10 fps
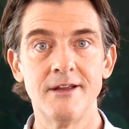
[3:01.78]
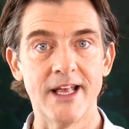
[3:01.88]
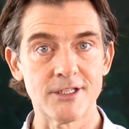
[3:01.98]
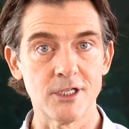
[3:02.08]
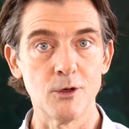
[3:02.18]

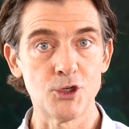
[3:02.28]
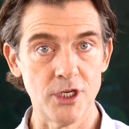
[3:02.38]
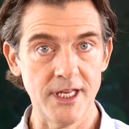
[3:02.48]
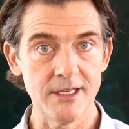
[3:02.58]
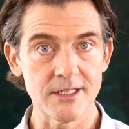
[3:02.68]
That solution
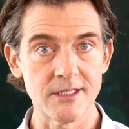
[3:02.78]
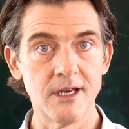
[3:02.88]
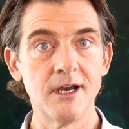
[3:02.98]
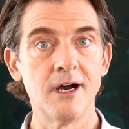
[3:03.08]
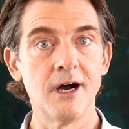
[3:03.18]
is
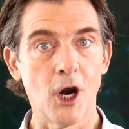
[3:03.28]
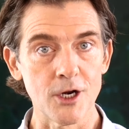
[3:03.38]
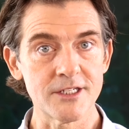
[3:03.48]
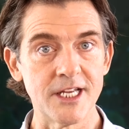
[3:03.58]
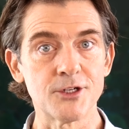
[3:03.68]

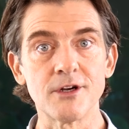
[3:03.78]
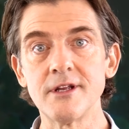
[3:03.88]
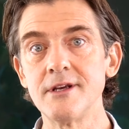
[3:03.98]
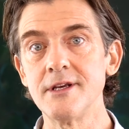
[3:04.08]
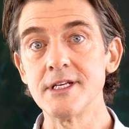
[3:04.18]
heart-centered
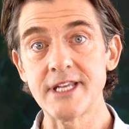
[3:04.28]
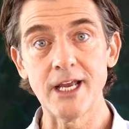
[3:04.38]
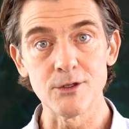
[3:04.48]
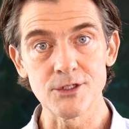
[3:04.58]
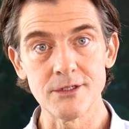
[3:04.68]

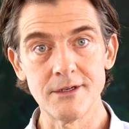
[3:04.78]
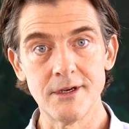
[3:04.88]
sales.